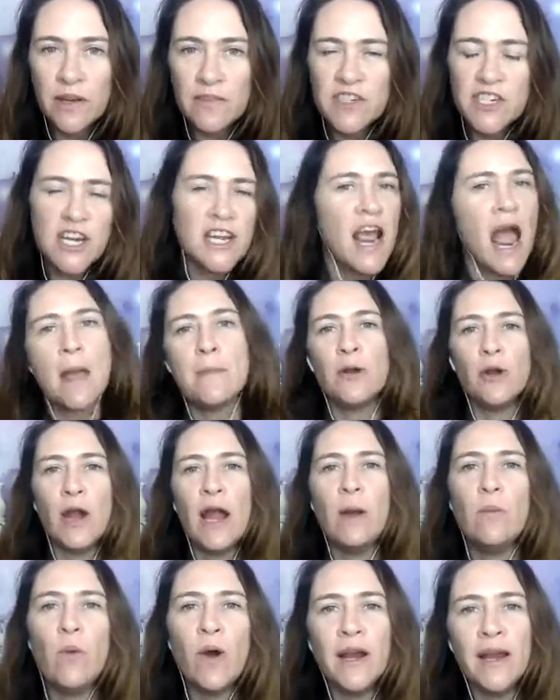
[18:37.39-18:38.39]
She came
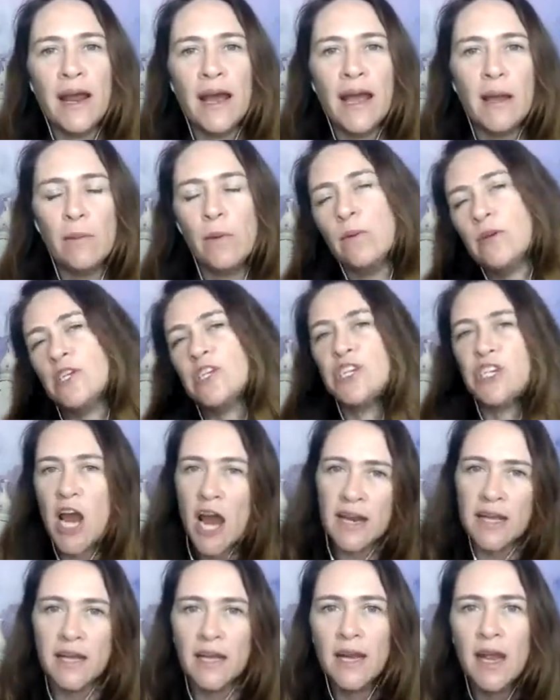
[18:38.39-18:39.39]
around one day and we were just
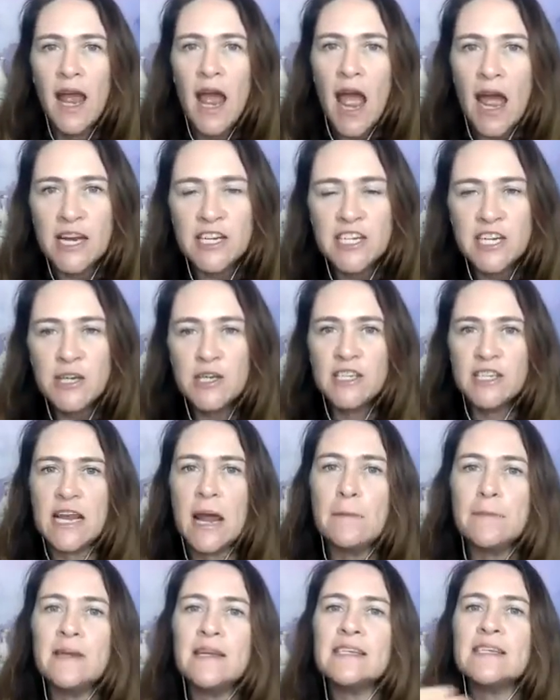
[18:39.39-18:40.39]
chatting, and she
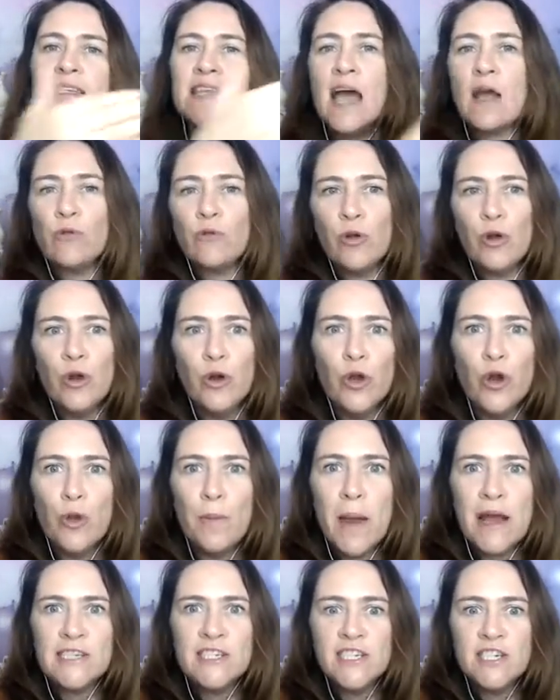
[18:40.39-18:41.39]
stepped into that room
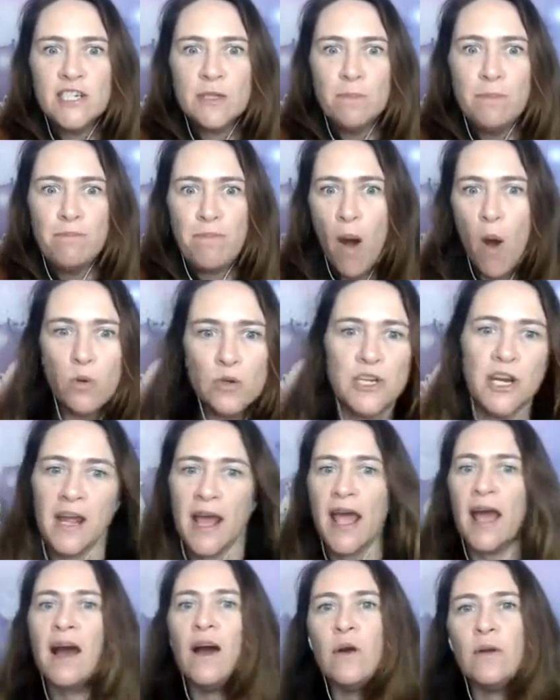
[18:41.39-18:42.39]
and she just bolted
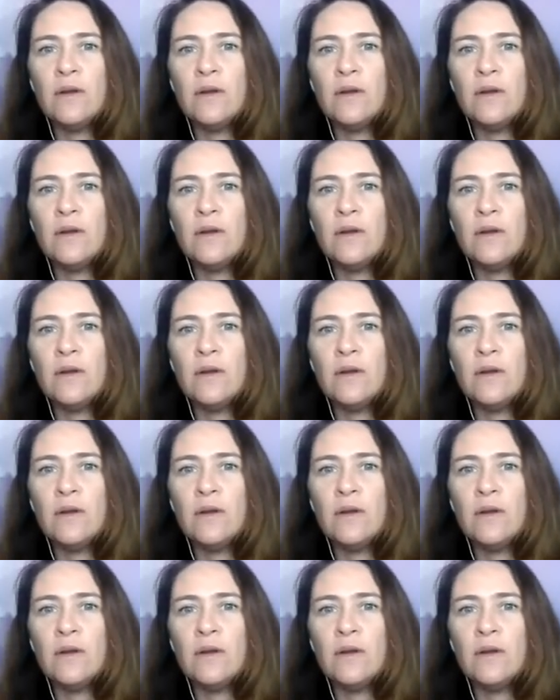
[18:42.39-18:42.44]
out.